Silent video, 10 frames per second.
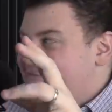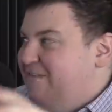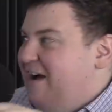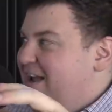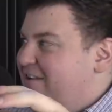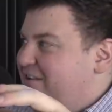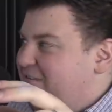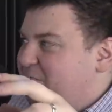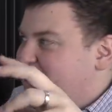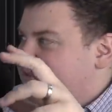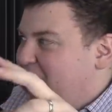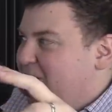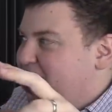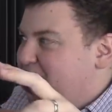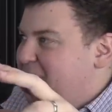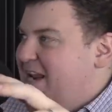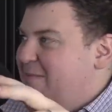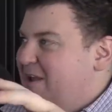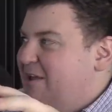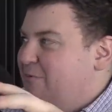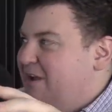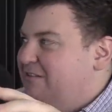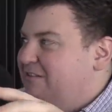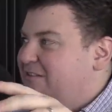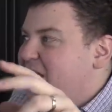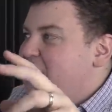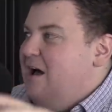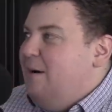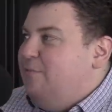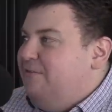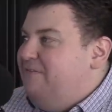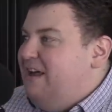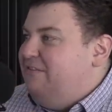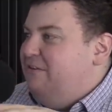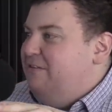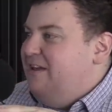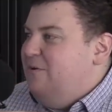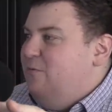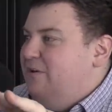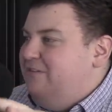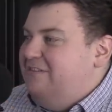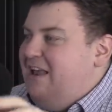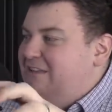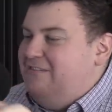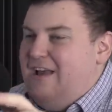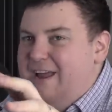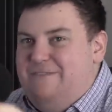find just bizarre for many, many reasons. A professor that will set aside